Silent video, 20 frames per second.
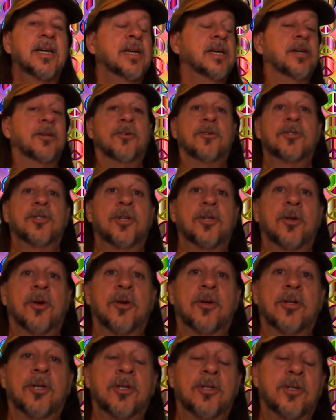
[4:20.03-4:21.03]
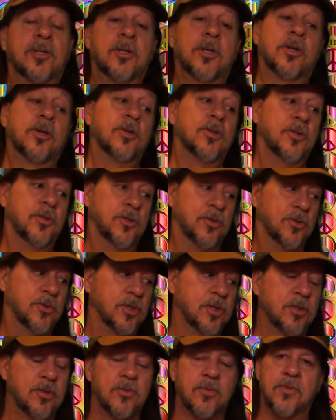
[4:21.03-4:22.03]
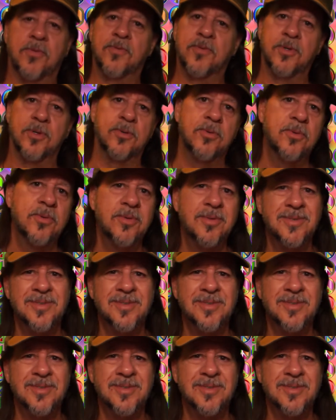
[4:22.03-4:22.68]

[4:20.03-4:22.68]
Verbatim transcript: here's an artist doing a review,